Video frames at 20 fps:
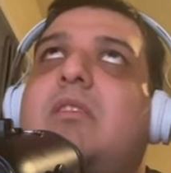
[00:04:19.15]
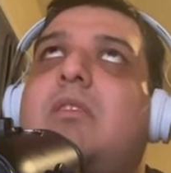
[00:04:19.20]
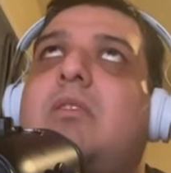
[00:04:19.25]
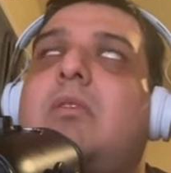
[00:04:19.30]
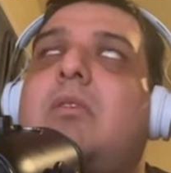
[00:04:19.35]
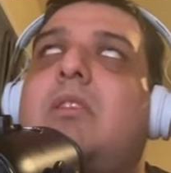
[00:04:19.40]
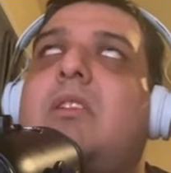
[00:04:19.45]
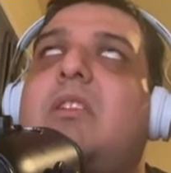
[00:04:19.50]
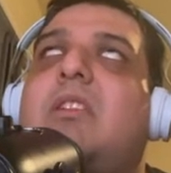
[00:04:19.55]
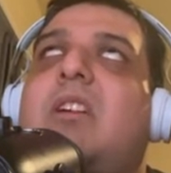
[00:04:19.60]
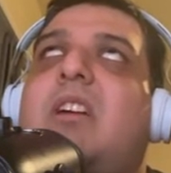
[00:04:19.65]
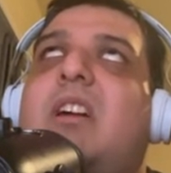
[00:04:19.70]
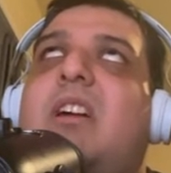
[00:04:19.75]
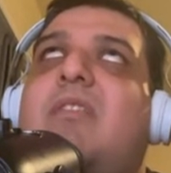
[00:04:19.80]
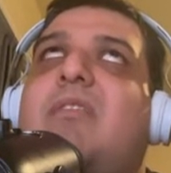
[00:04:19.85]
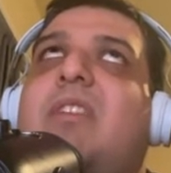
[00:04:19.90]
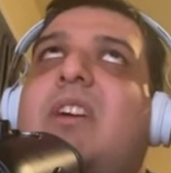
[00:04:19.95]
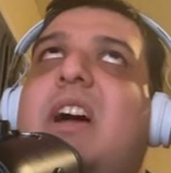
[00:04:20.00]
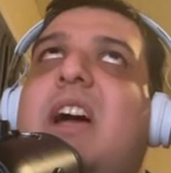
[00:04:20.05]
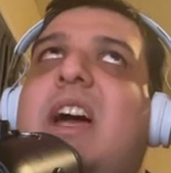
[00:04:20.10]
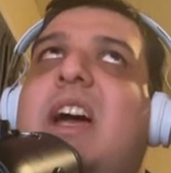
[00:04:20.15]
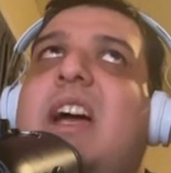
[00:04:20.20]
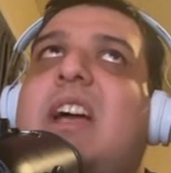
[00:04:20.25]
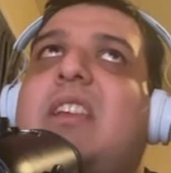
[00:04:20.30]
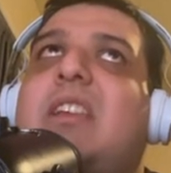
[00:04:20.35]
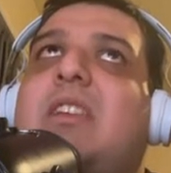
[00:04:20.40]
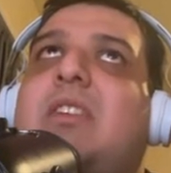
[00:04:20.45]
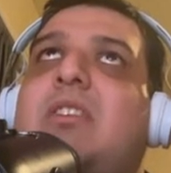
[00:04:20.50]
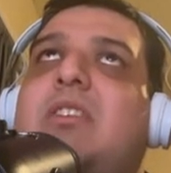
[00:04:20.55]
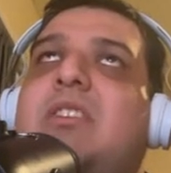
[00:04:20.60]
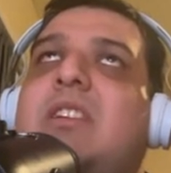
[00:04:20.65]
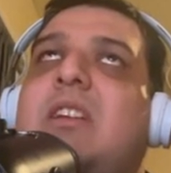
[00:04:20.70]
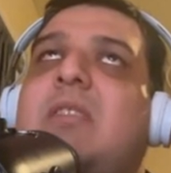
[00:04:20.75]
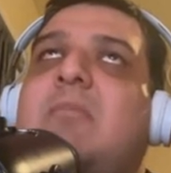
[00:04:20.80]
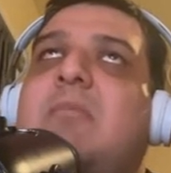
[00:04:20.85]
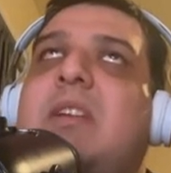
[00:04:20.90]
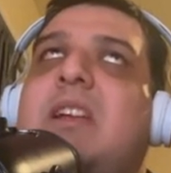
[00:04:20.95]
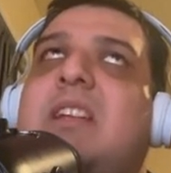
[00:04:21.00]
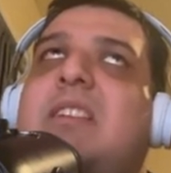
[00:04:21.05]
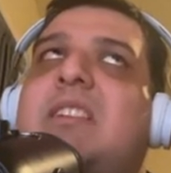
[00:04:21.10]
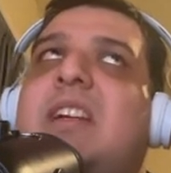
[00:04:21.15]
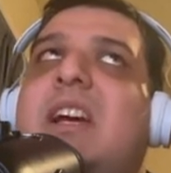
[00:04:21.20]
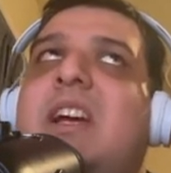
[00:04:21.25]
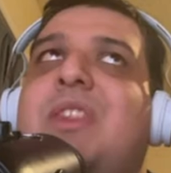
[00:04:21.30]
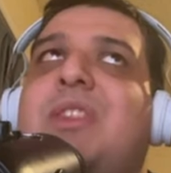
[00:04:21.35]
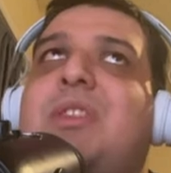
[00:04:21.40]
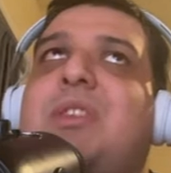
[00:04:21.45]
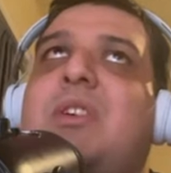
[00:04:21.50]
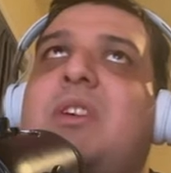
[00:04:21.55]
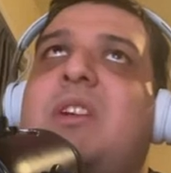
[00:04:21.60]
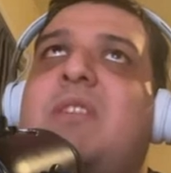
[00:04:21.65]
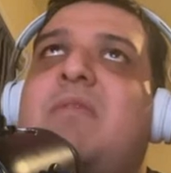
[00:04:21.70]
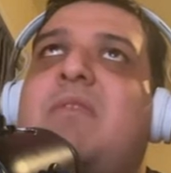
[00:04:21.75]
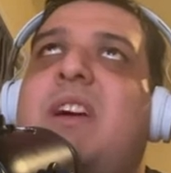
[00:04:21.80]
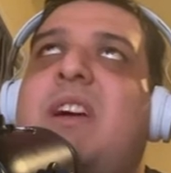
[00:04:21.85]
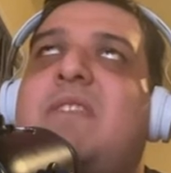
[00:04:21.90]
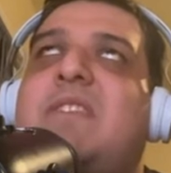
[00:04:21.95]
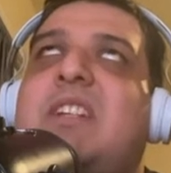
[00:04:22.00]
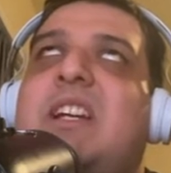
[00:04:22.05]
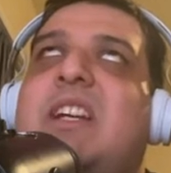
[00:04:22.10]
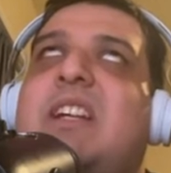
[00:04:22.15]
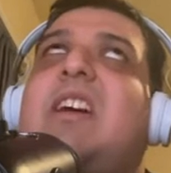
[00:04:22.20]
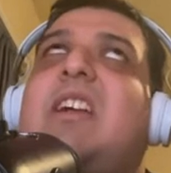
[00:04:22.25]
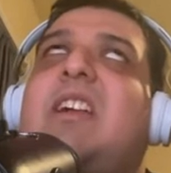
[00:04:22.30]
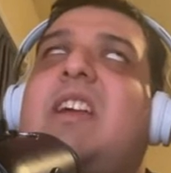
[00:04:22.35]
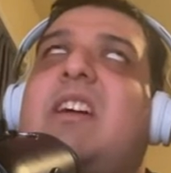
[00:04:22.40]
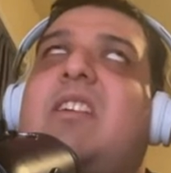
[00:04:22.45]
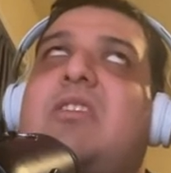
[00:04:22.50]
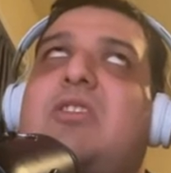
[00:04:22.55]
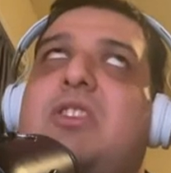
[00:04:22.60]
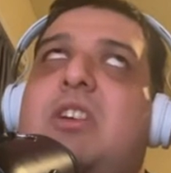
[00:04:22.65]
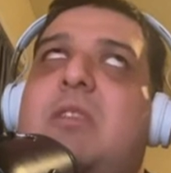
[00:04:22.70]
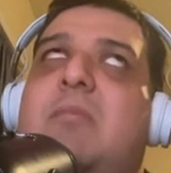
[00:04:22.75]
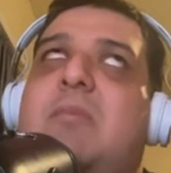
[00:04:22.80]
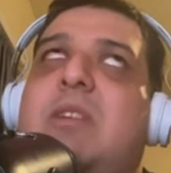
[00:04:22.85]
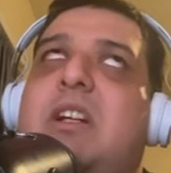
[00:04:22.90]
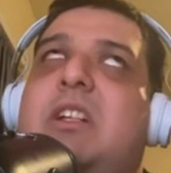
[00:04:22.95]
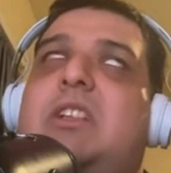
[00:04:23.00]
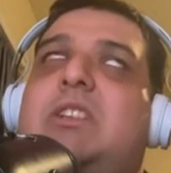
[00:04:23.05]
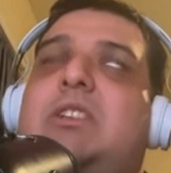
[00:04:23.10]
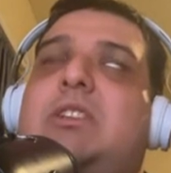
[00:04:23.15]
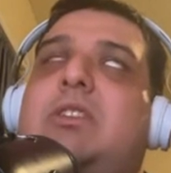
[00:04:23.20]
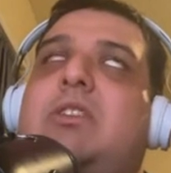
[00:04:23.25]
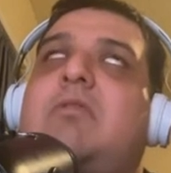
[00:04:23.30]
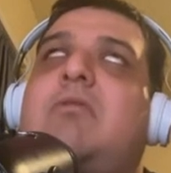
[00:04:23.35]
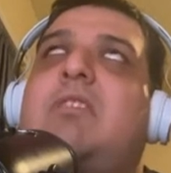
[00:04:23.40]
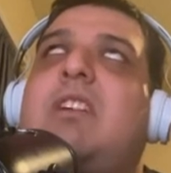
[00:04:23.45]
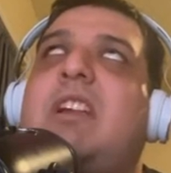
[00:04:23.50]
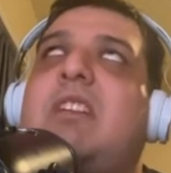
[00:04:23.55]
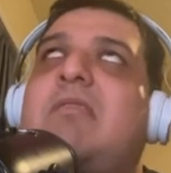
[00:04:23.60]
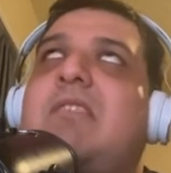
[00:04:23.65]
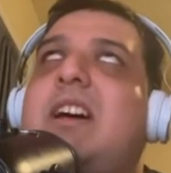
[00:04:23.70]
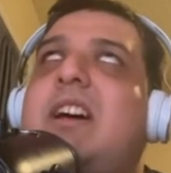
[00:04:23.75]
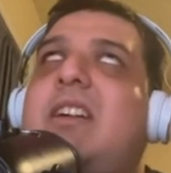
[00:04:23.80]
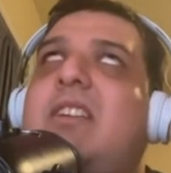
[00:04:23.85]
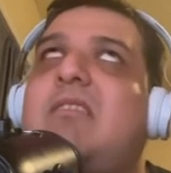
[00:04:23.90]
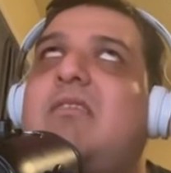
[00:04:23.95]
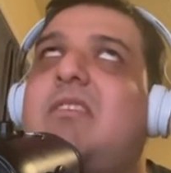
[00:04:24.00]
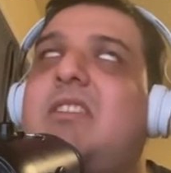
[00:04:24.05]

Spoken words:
Kulikov at 13 minutes and 35 seconds. Now, John Merrill doing really well.